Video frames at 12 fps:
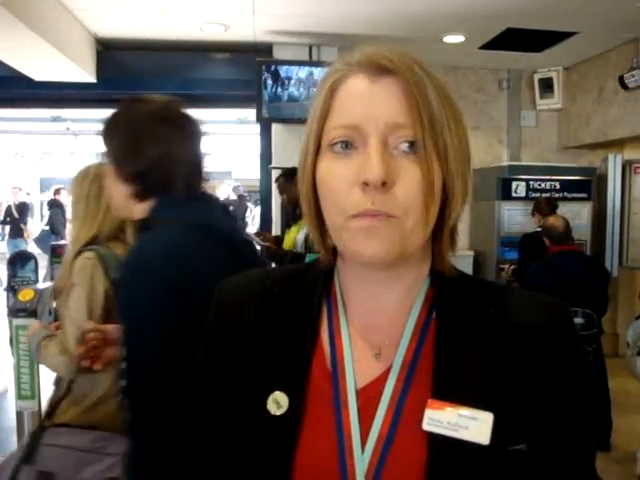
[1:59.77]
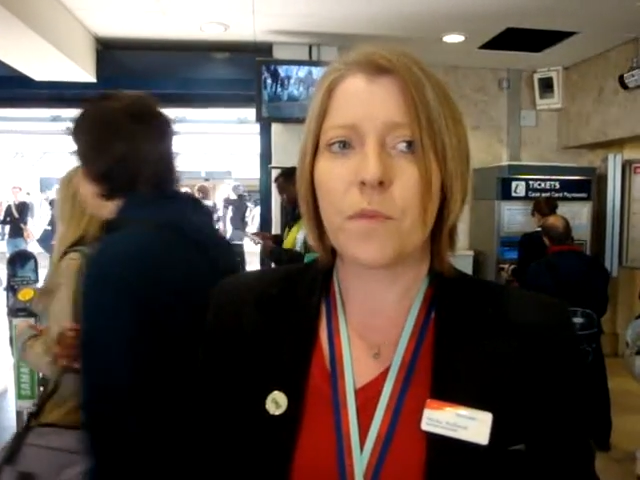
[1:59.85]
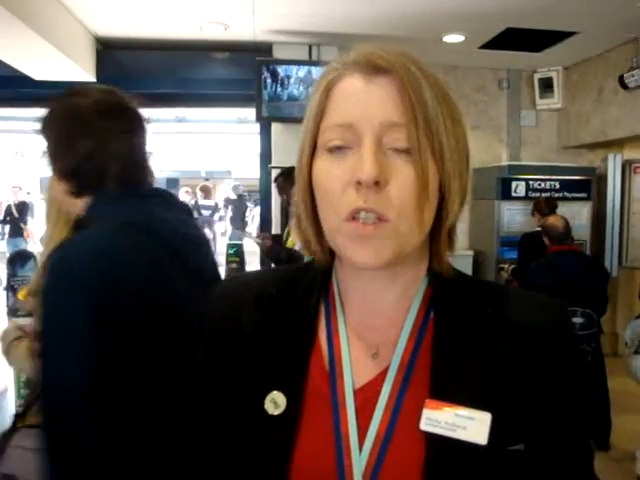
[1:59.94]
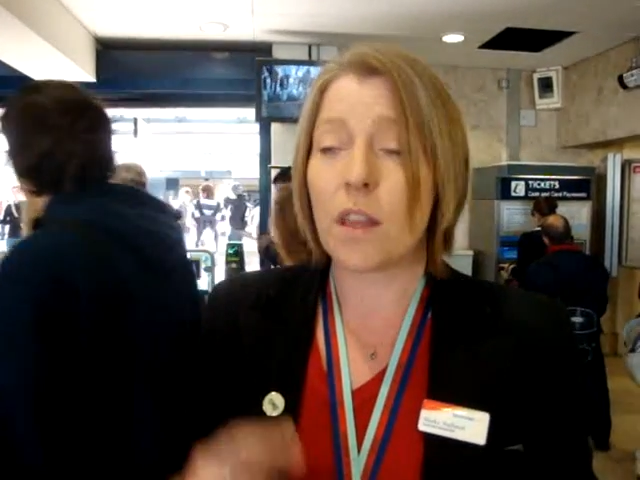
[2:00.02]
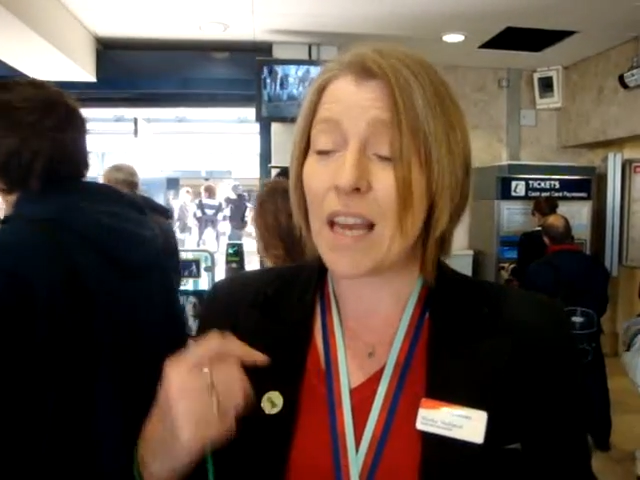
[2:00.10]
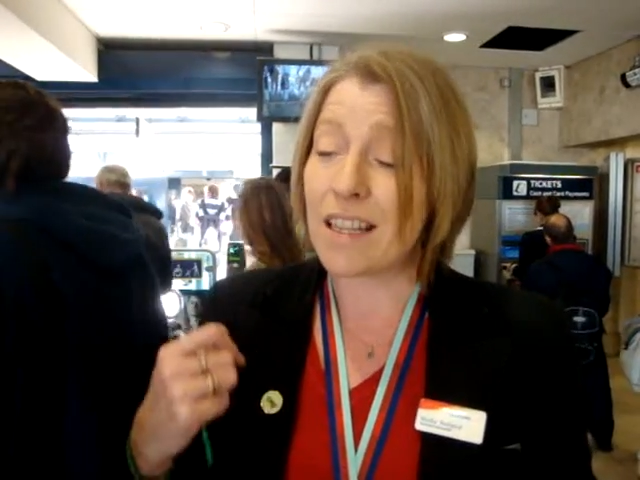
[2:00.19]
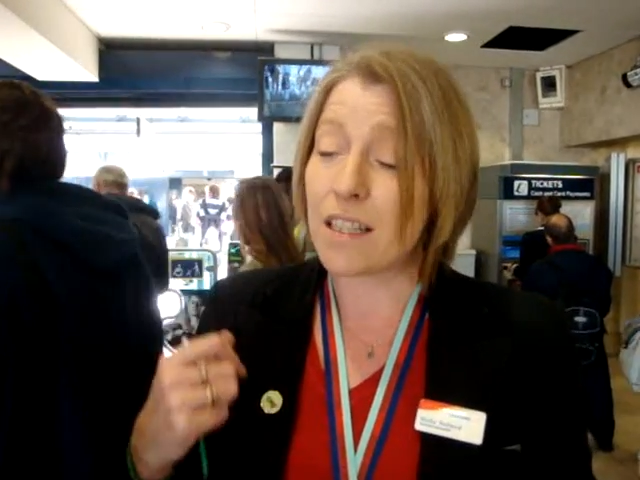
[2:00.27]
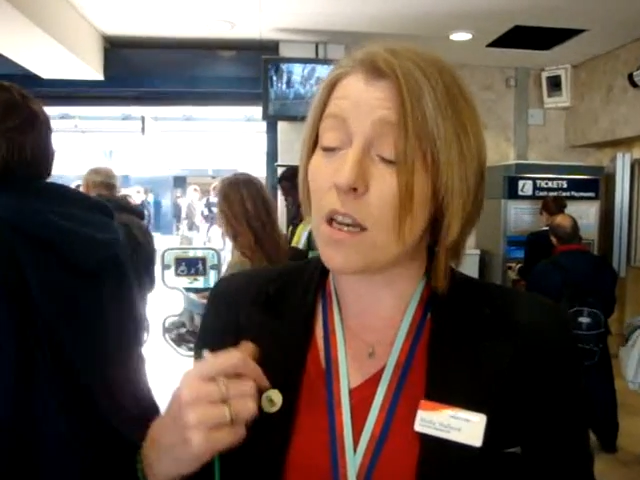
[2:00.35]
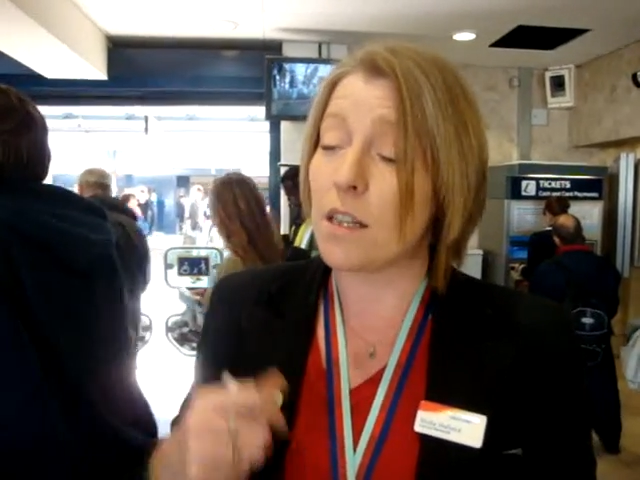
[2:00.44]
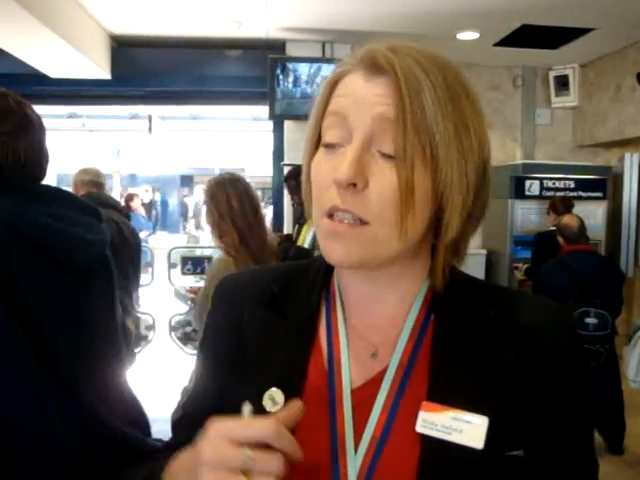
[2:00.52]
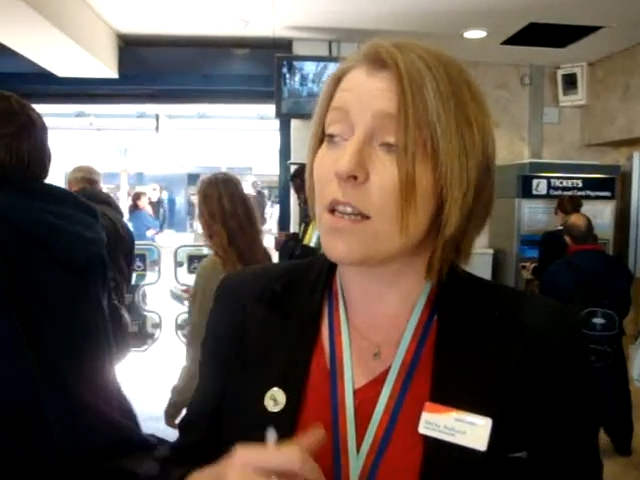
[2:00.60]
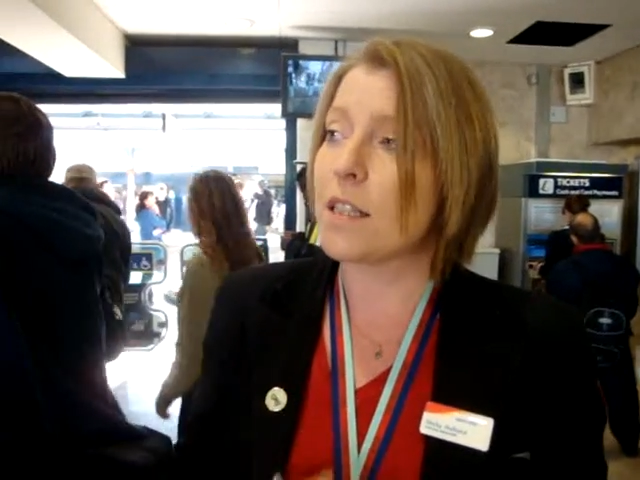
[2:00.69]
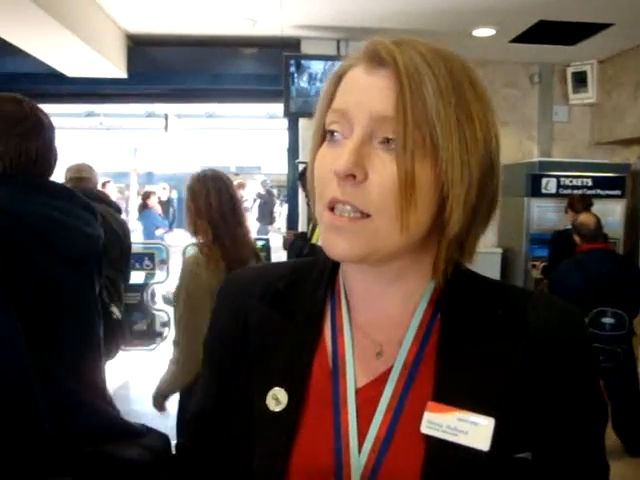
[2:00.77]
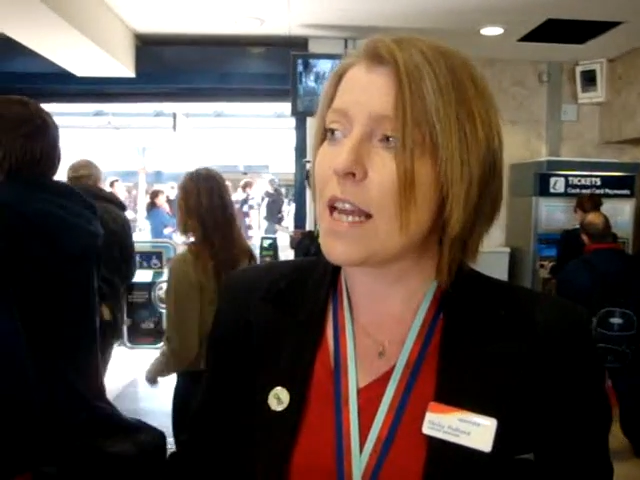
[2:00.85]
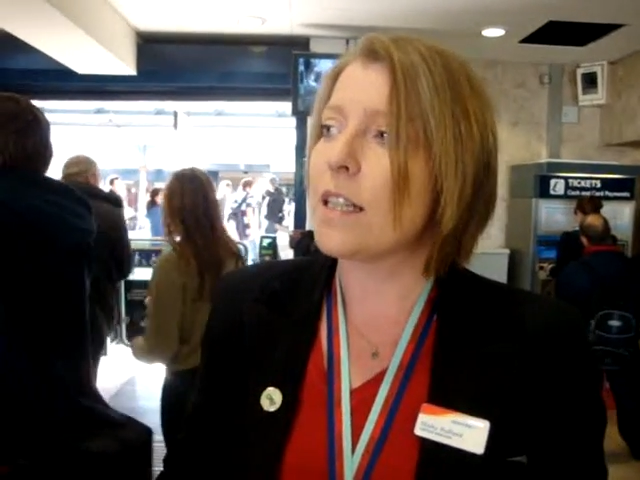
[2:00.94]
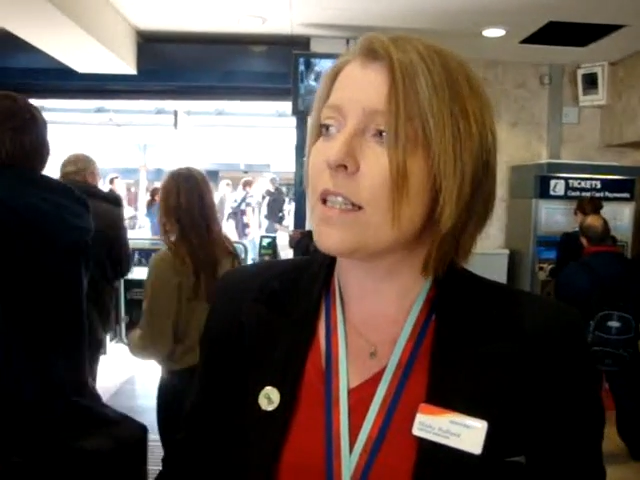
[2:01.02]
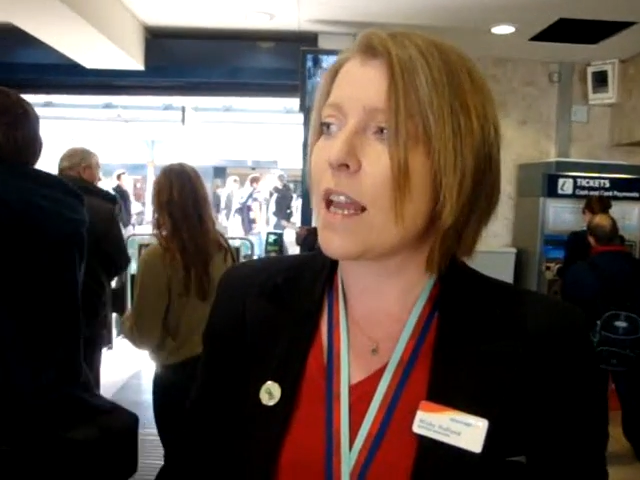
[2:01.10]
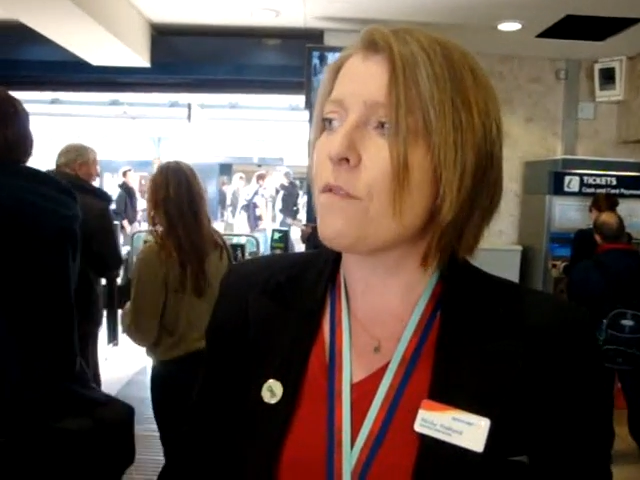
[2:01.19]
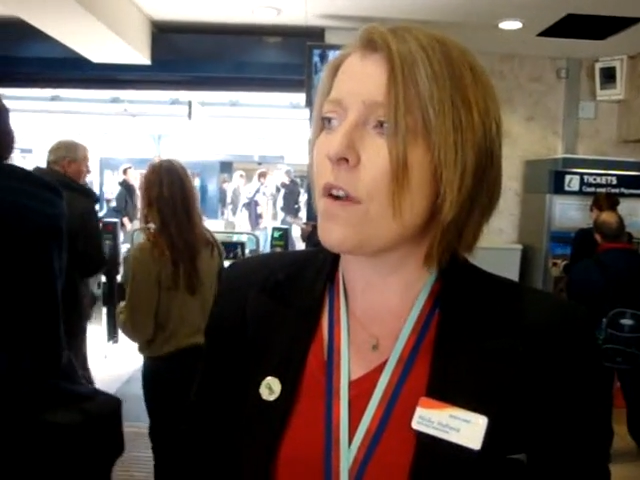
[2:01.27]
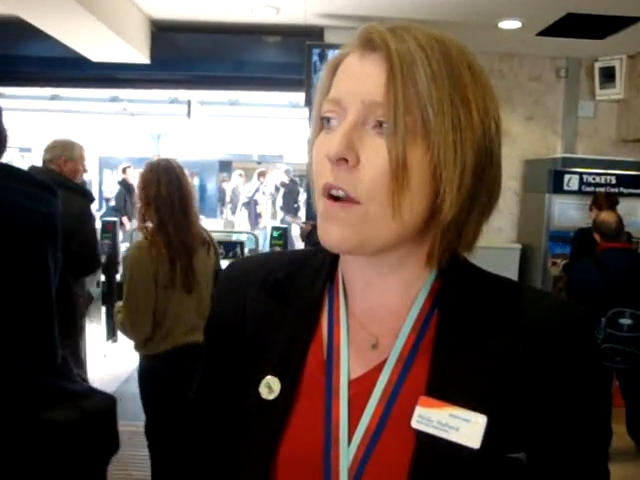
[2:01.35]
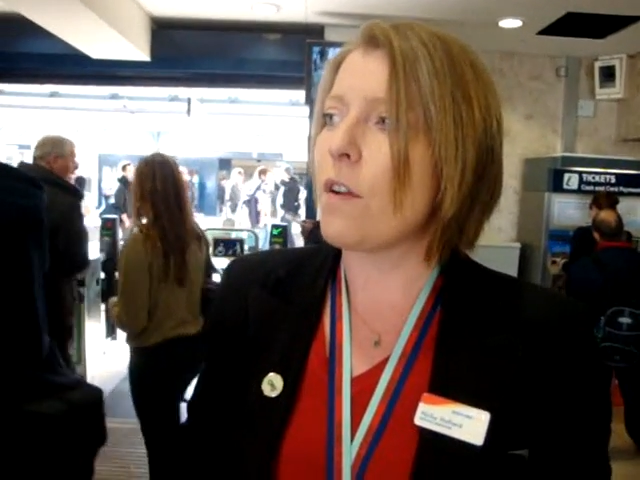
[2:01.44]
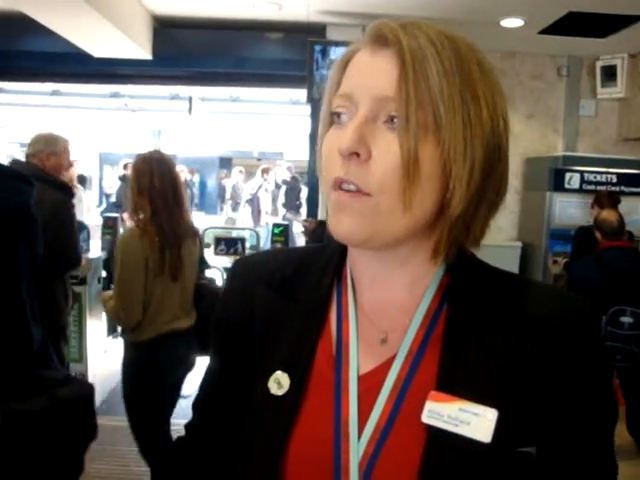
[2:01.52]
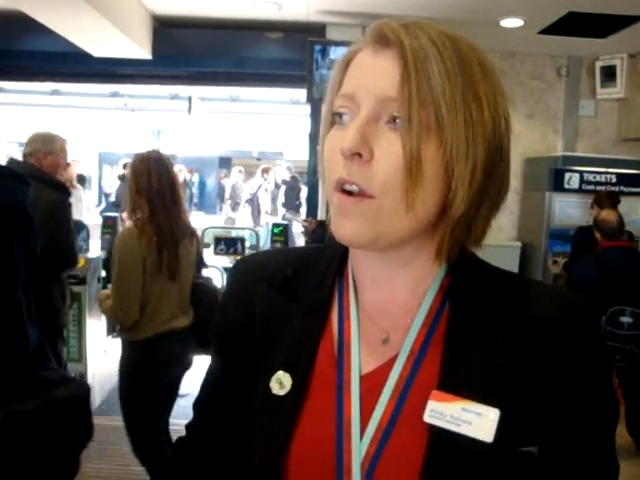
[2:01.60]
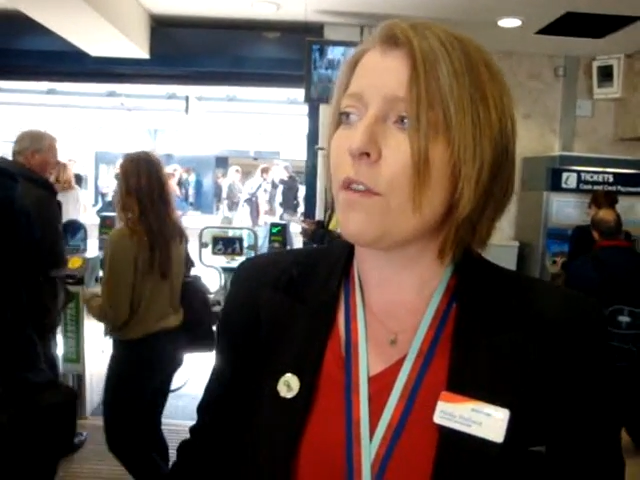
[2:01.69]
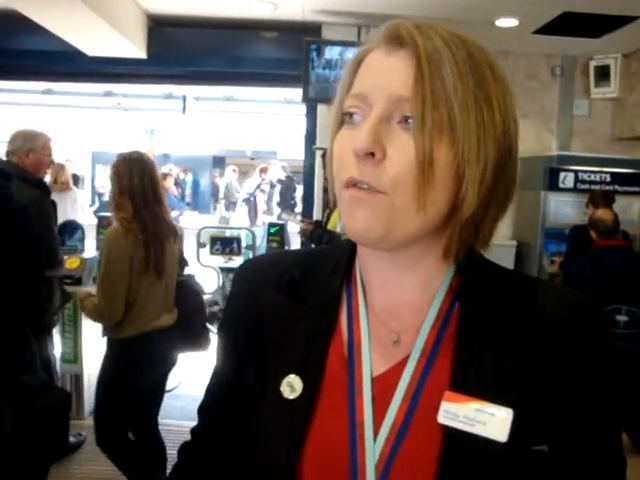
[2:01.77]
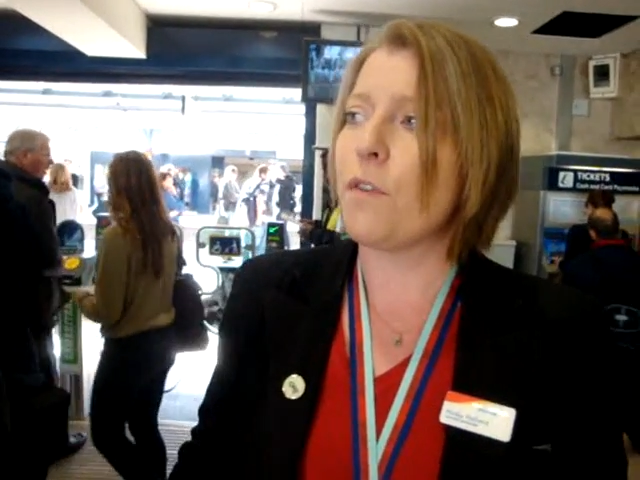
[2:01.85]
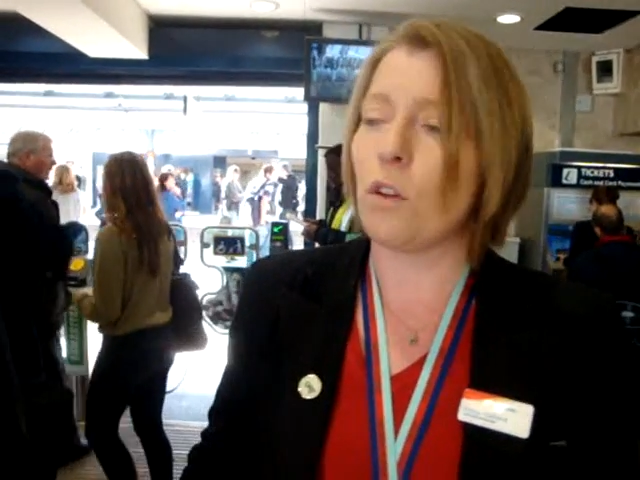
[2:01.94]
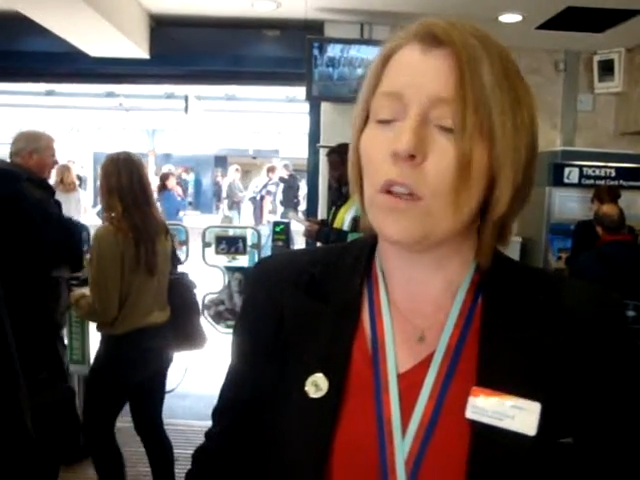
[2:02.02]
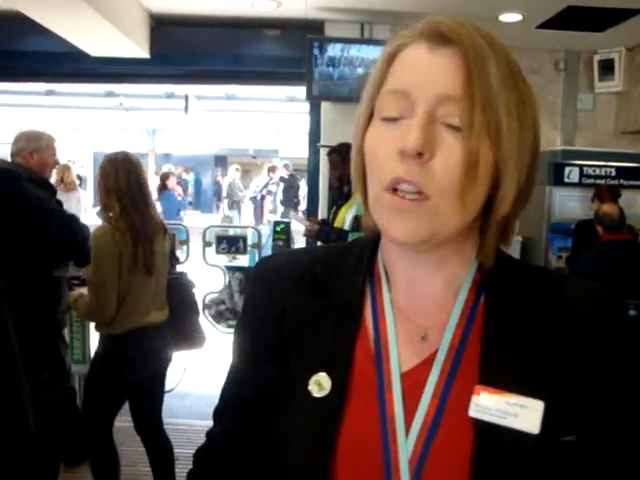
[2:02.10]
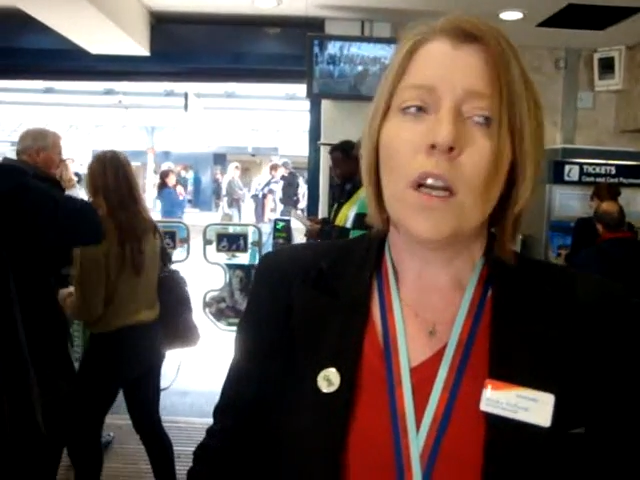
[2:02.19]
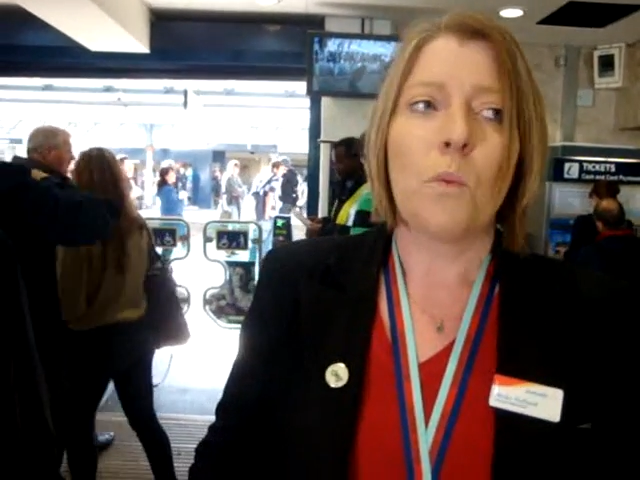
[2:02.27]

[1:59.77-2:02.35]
So that side does tend to get very, very full.